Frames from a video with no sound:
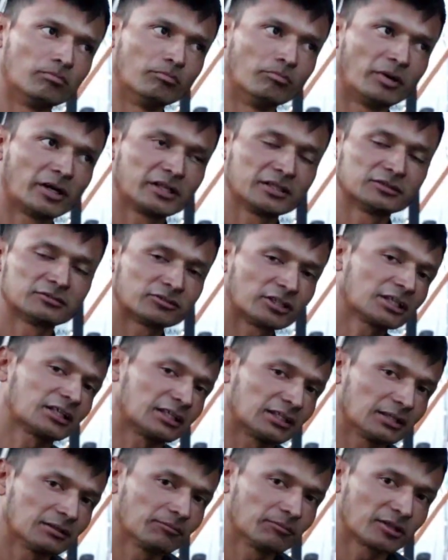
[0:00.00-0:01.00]
very
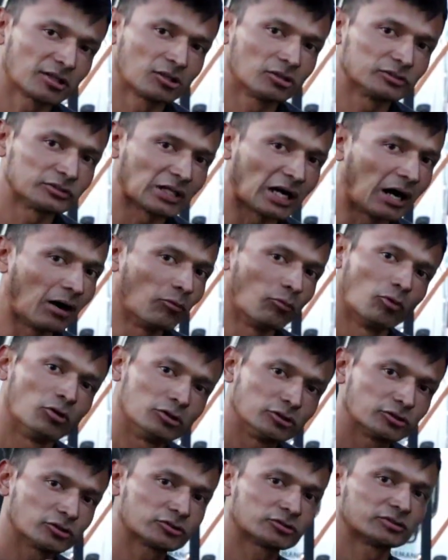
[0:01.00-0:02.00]
tricky, because I
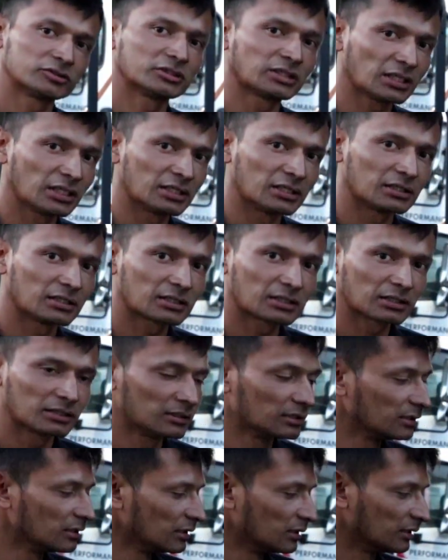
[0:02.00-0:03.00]
would just think
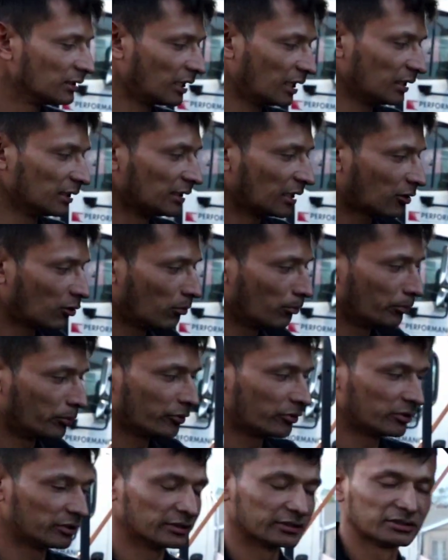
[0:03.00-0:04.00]
then the
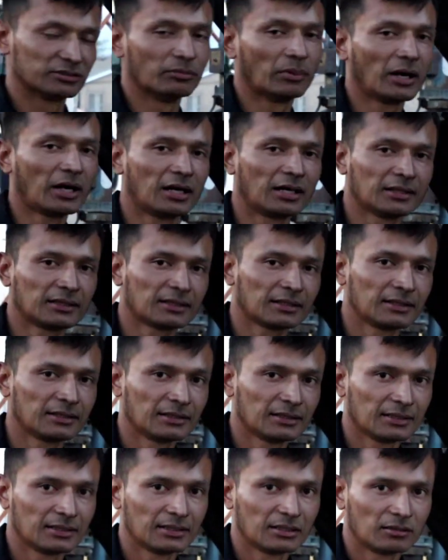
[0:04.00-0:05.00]
computer is bad.
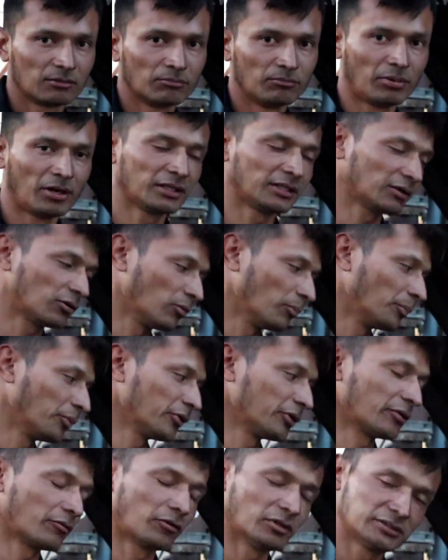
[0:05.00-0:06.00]
But the
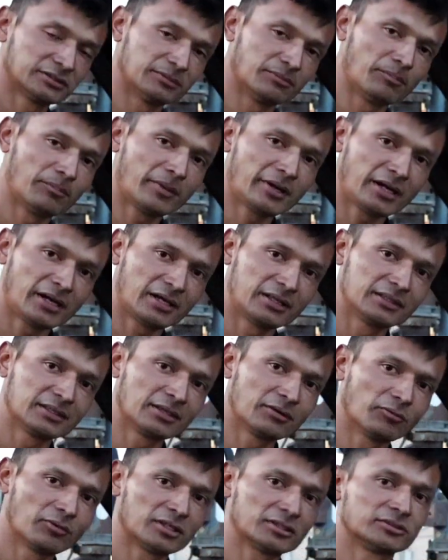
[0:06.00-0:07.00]
computer wasn't bad,
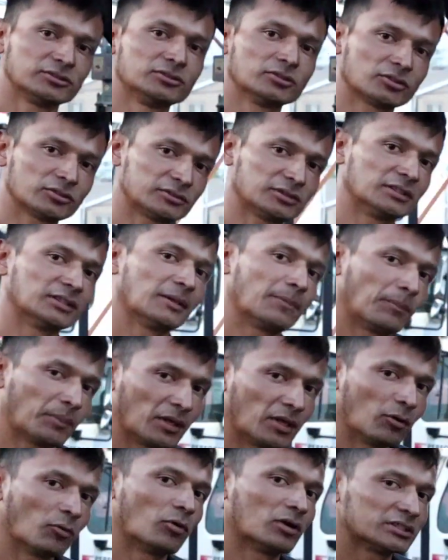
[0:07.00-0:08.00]
it was just that the
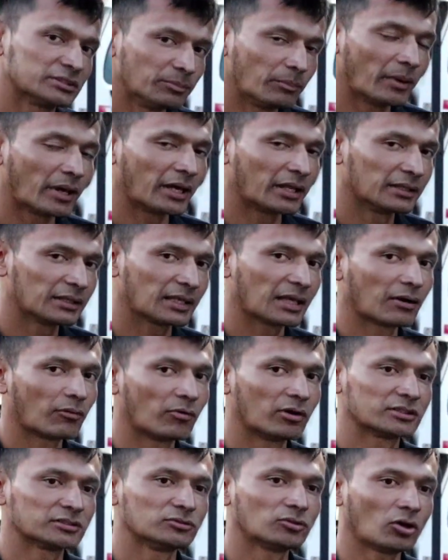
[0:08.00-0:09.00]
pin was bent and
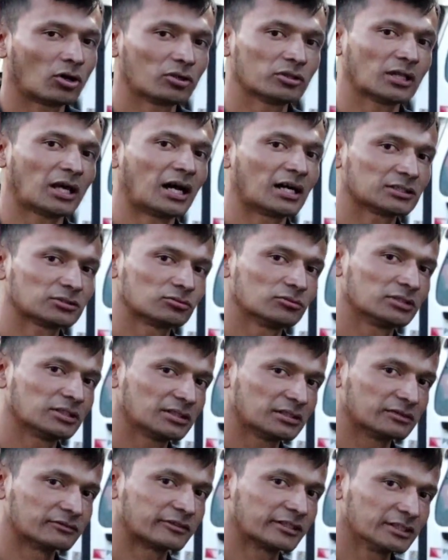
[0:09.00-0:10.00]
was not actually
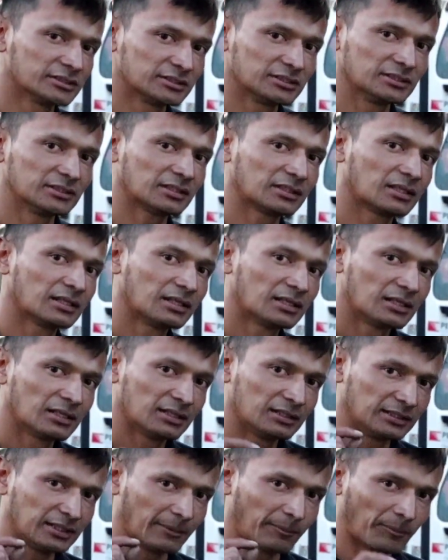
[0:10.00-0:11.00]
reaching
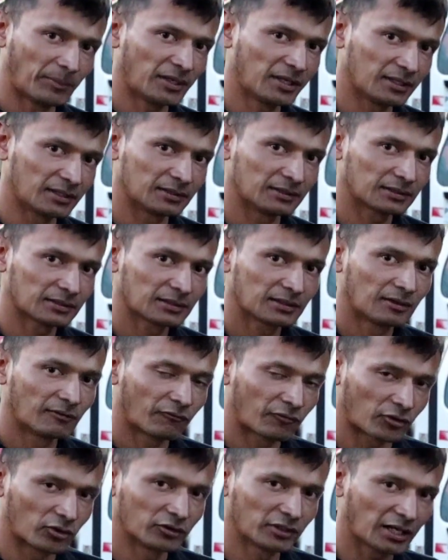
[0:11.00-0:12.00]
the pin
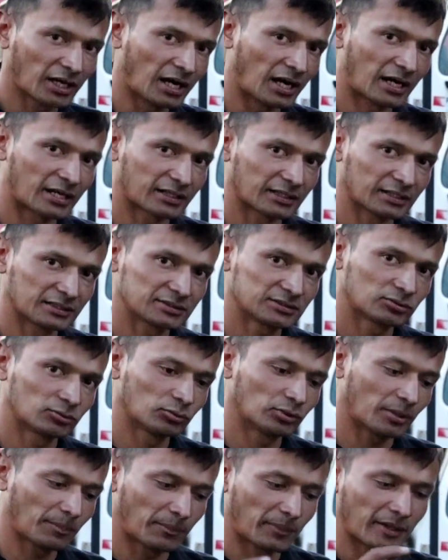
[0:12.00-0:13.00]
from the harness
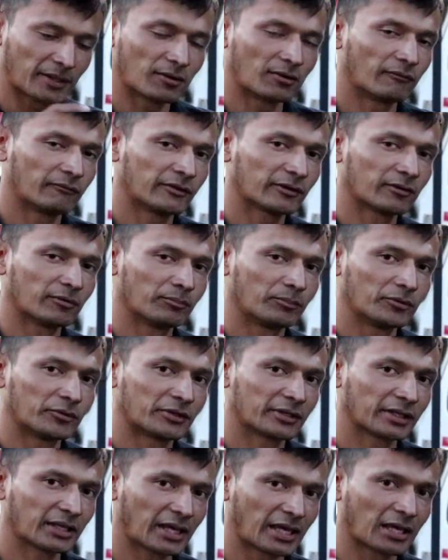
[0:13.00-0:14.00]
to the pin of the
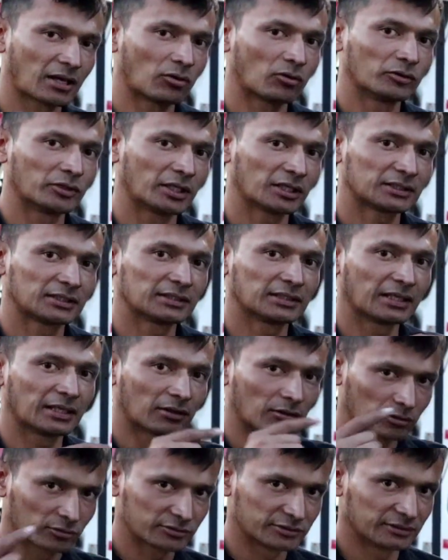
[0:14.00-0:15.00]
computer and connecting
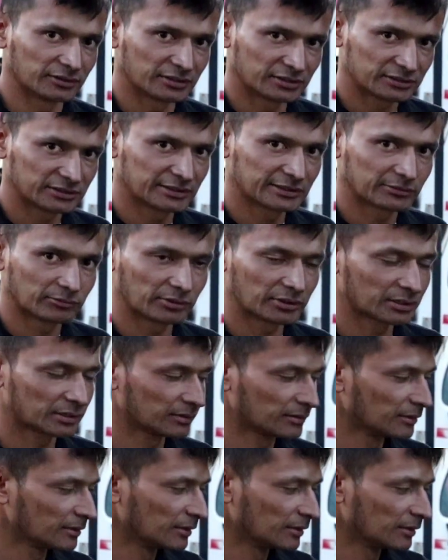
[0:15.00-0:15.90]
and closing the circuit.